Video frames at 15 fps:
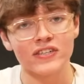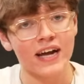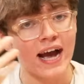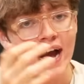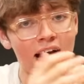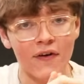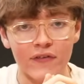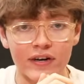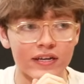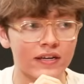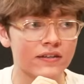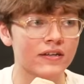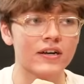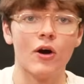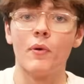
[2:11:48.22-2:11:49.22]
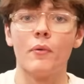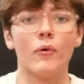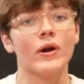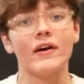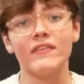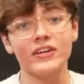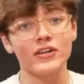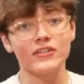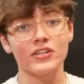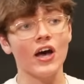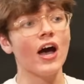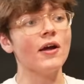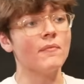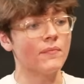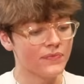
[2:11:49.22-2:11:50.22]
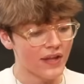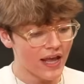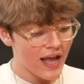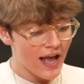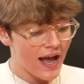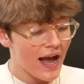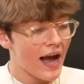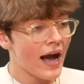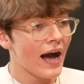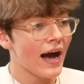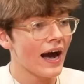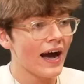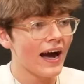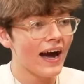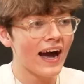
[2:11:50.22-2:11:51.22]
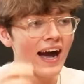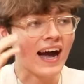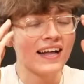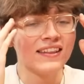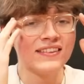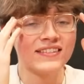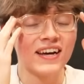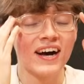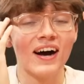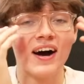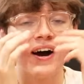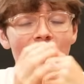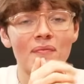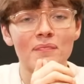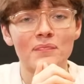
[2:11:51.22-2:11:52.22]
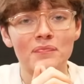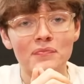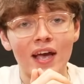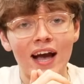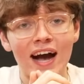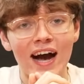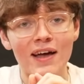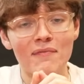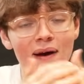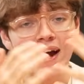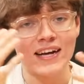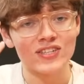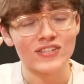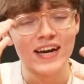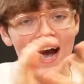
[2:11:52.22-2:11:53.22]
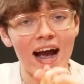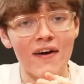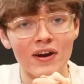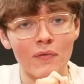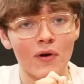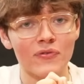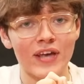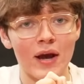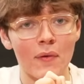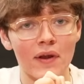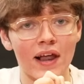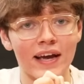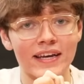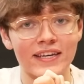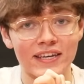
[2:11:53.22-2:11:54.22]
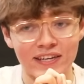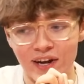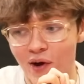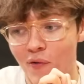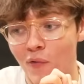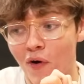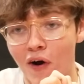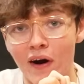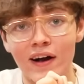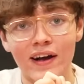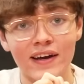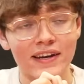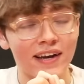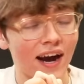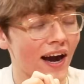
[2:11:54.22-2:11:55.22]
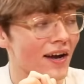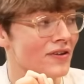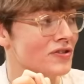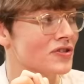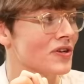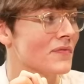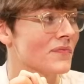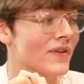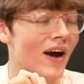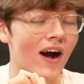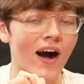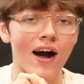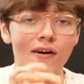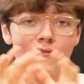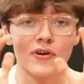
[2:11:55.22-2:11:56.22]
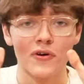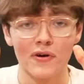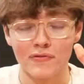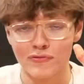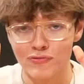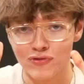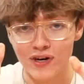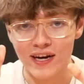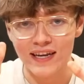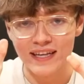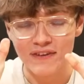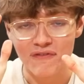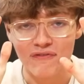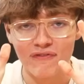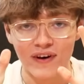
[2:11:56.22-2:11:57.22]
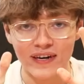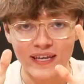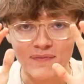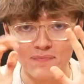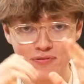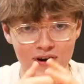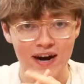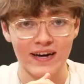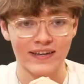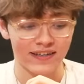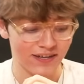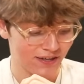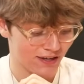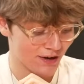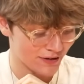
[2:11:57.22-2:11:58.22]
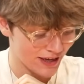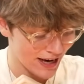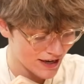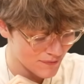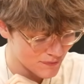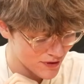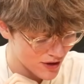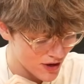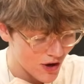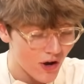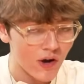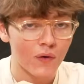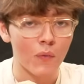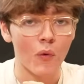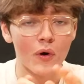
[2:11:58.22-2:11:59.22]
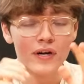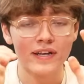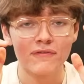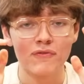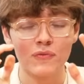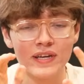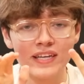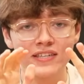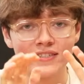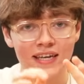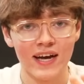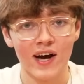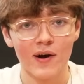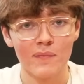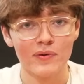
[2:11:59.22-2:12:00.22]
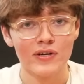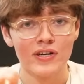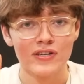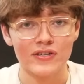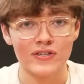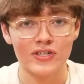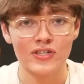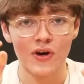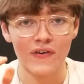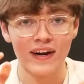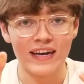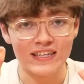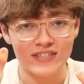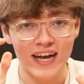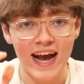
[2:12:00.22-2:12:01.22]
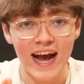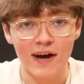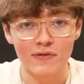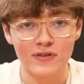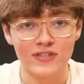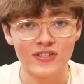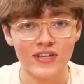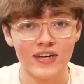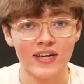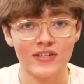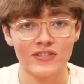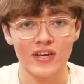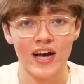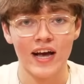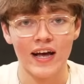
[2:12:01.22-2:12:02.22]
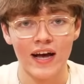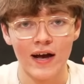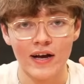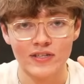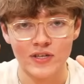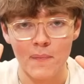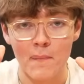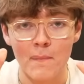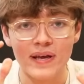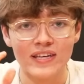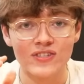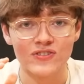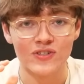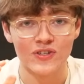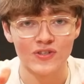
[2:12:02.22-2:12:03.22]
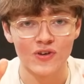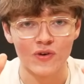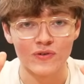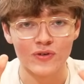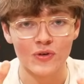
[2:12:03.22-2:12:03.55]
and Harry, and you know we were all having a good time. Oh, I know. And um, and Max and Harry one day were like, you know what, guys, I've got a really funny prank. Okay, what if we set up Johnny's house as a, as a business on